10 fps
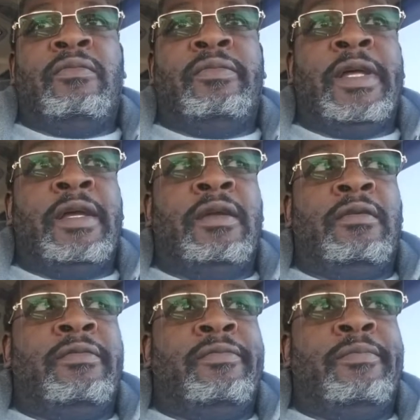like
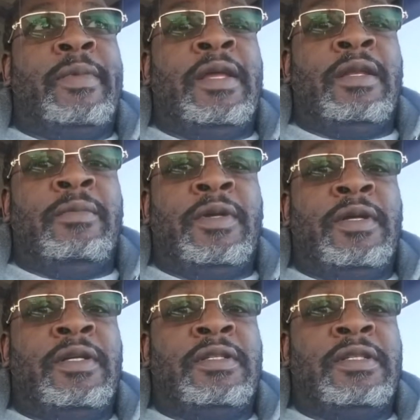mainly
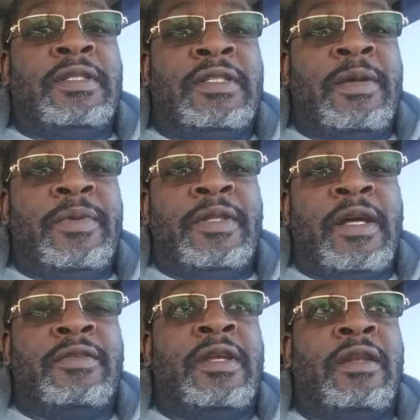because it's a
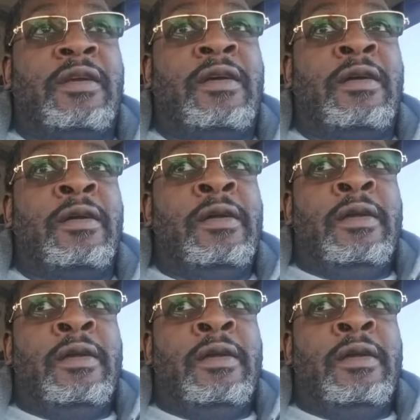$70,000 car,